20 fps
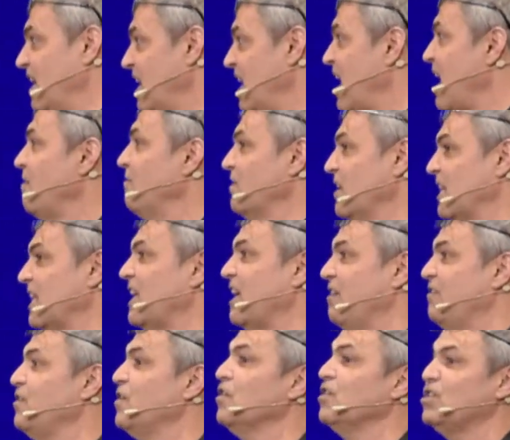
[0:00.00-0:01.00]
I'm going to give
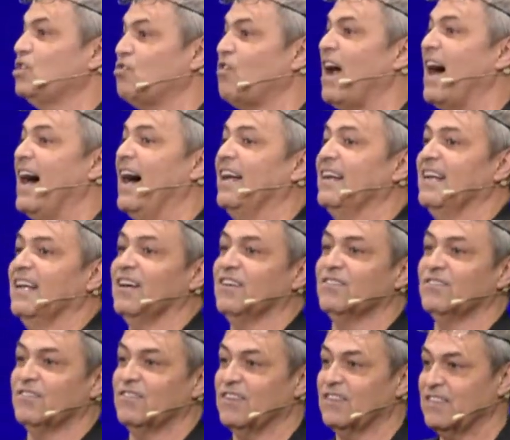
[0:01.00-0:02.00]
you a try. Now,
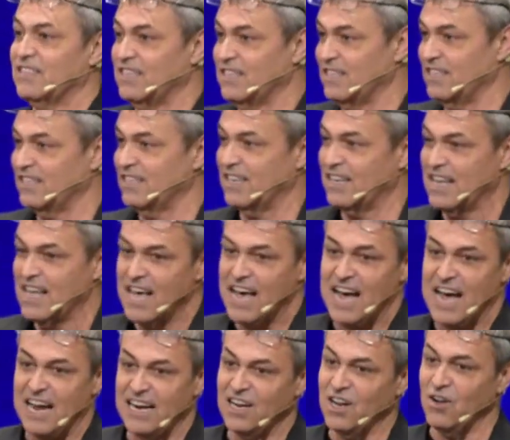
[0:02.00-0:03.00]

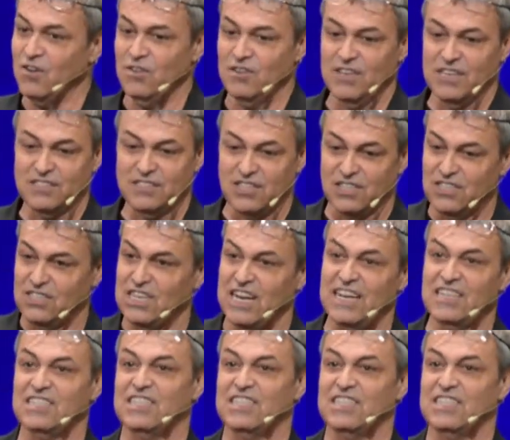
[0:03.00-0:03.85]
I don't suggest you